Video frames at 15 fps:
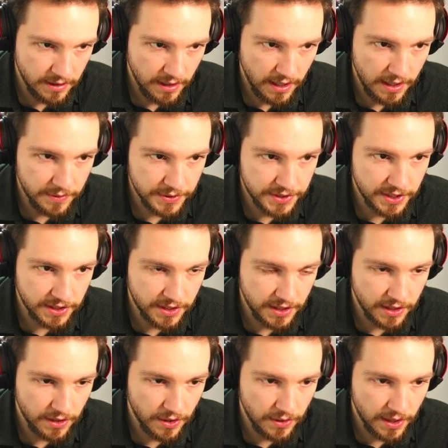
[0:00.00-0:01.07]
I was
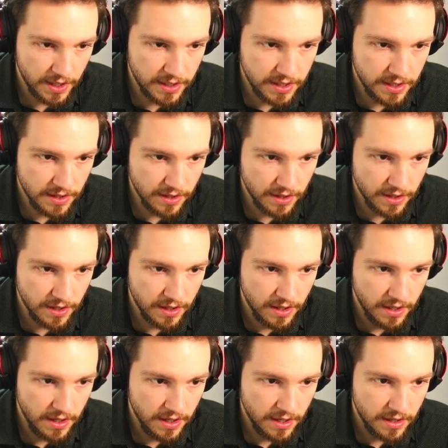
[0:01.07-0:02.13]
thinking, okay, here,
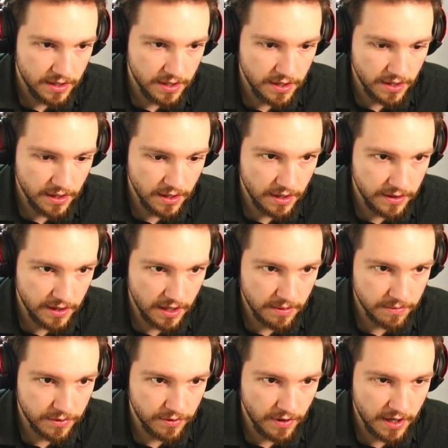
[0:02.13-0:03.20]
here, and then I'm
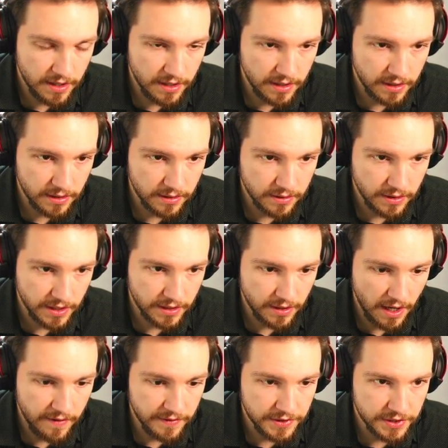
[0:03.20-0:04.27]
threatening, like,
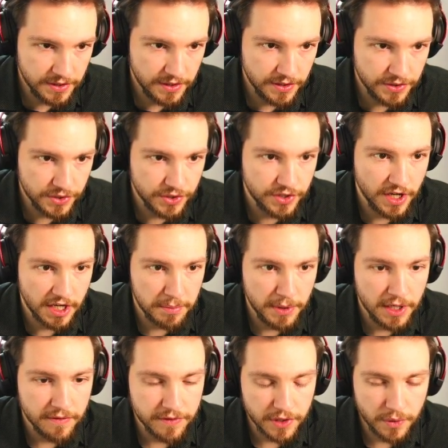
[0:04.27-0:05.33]
obviously this is
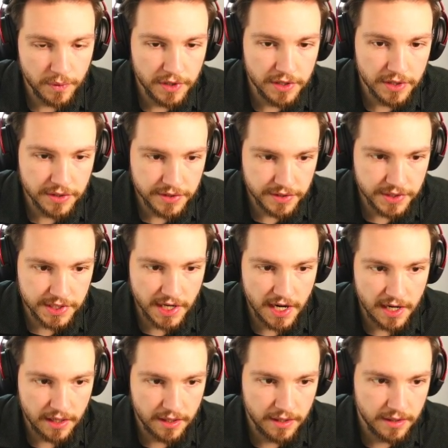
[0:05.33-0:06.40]
checkmate if the queen doesn't
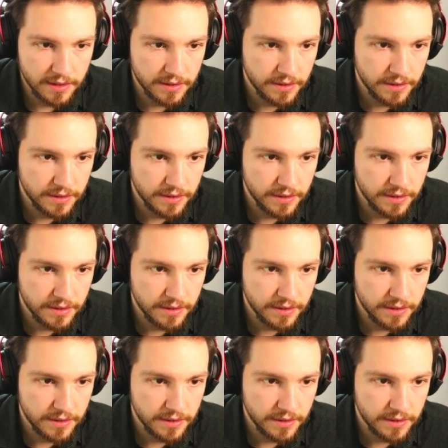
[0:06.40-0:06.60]
sack.